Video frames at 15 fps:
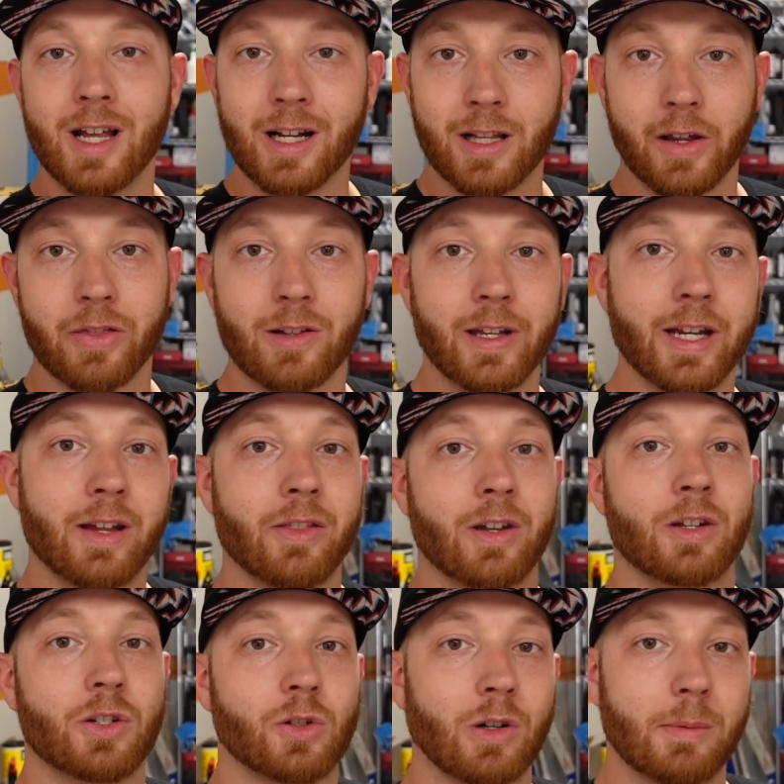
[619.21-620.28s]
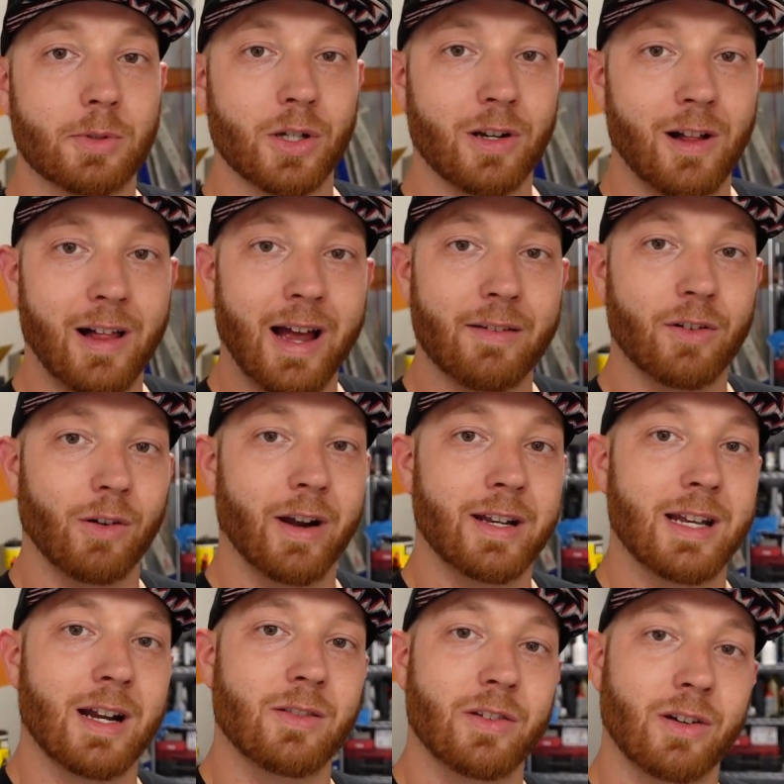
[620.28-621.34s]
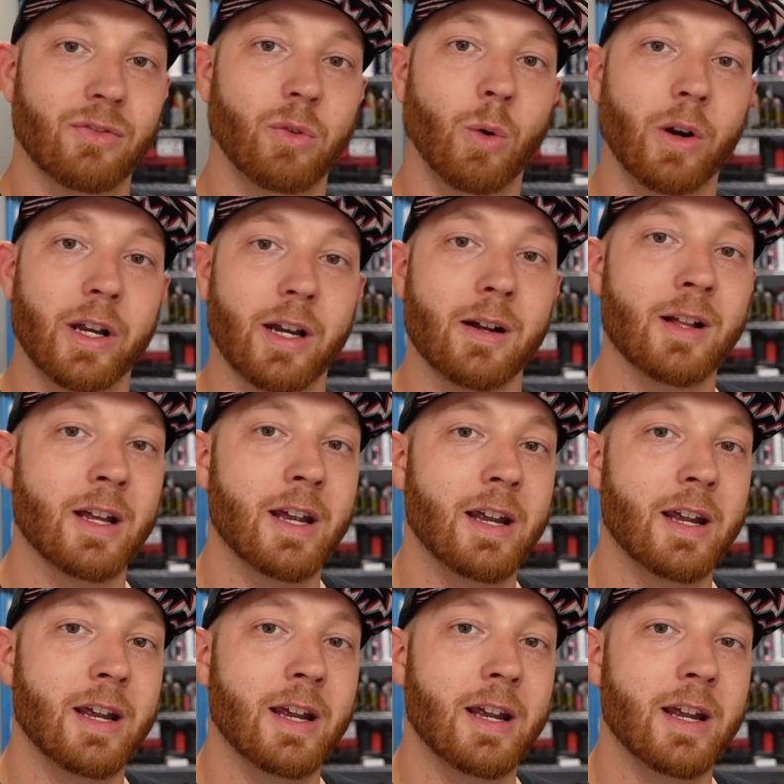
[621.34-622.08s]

click the link in the description. I'll have it right down there for you.